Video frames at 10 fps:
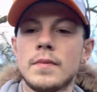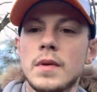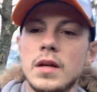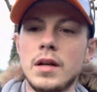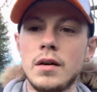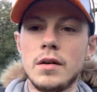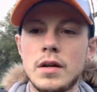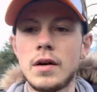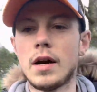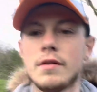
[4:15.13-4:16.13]
you know, you
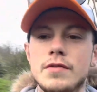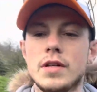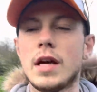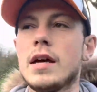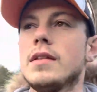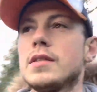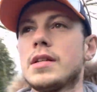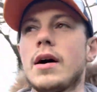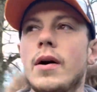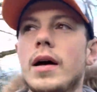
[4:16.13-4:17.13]
don't have to get into
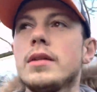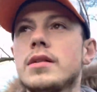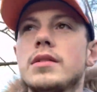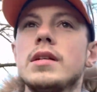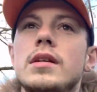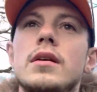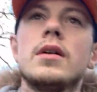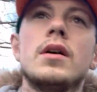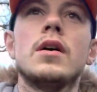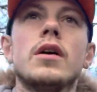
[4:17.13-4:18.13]
Stourhead to see
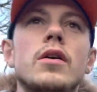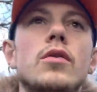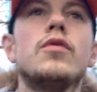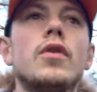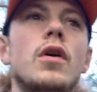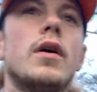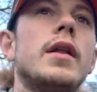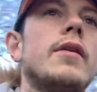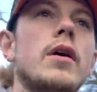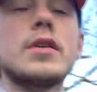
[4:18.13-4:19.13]
an awful lot, and there are